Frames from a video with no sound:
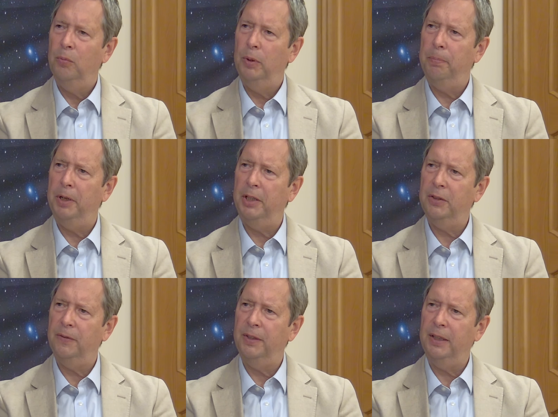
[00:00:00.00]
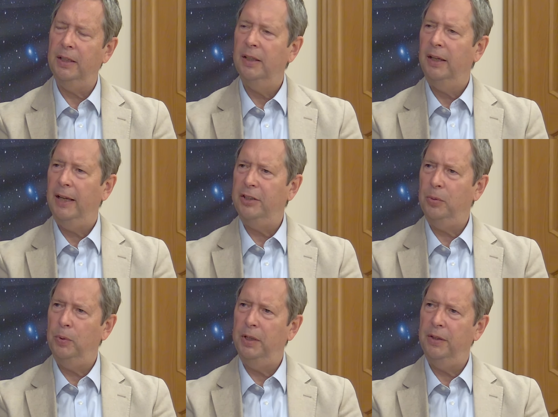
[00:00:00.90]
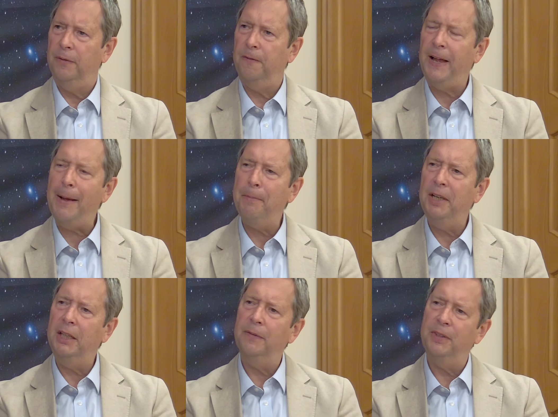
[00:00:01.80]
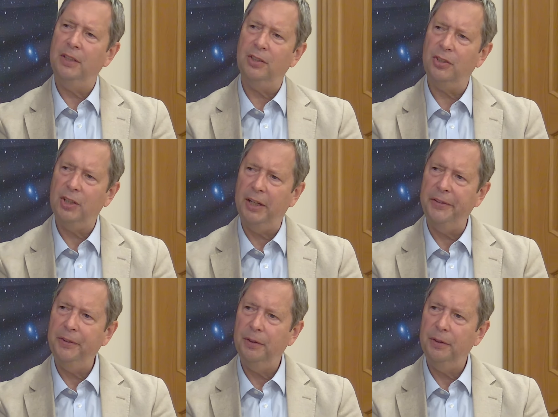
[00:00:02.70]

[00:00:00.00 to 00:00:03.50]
We're part of the, as it were, the family of this sun.